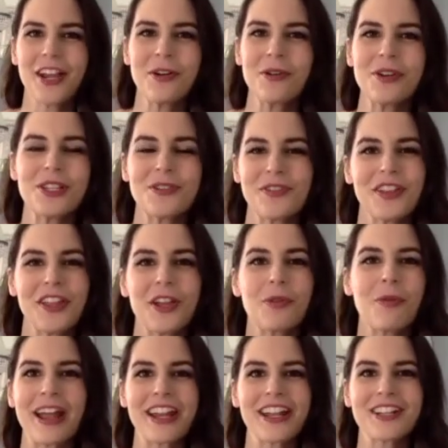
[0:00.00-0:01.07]
always feel like
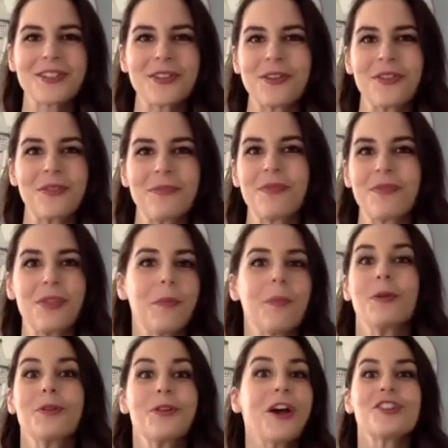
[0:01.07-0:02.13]
weddings are the
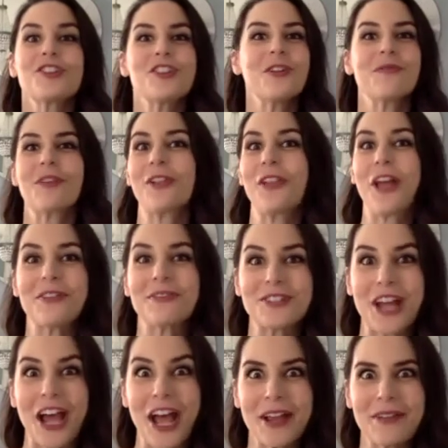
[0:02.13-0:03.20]
production of a
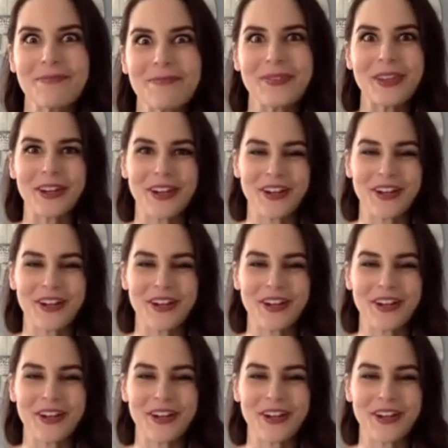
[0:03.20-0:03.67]
lifetime, you know?